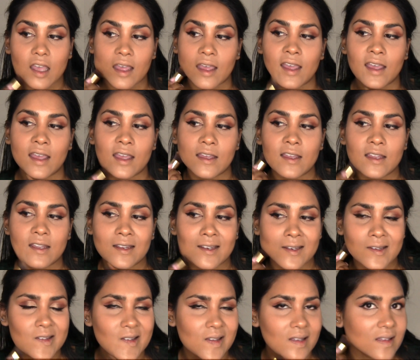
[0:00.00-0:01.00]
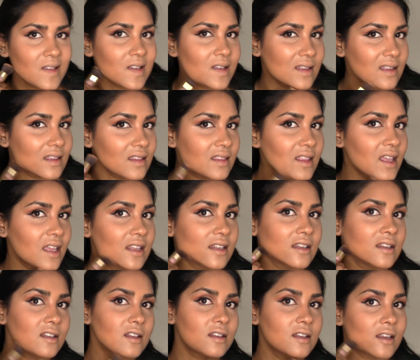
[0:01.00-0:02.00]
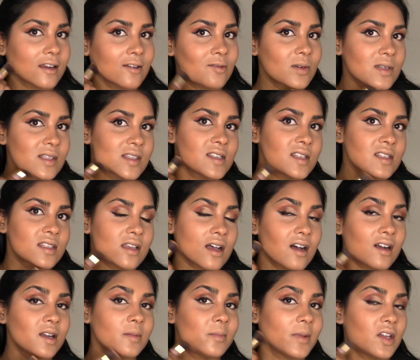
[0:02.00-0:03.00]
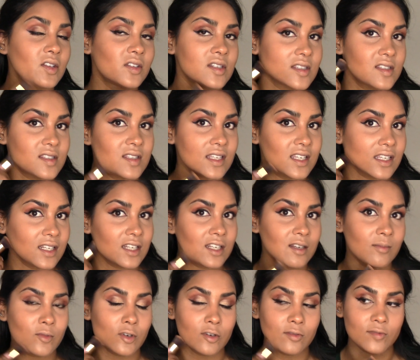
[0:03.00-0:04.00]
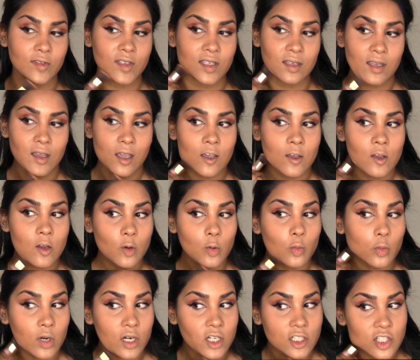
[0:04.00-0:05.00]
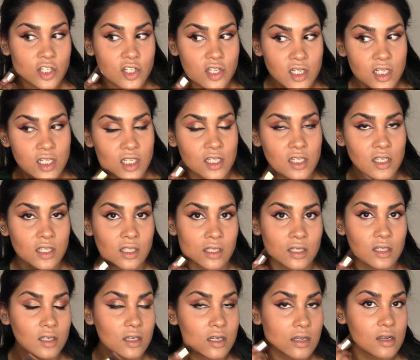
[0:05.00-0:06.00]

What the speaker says: And then there was this talk about this scene in the movie where she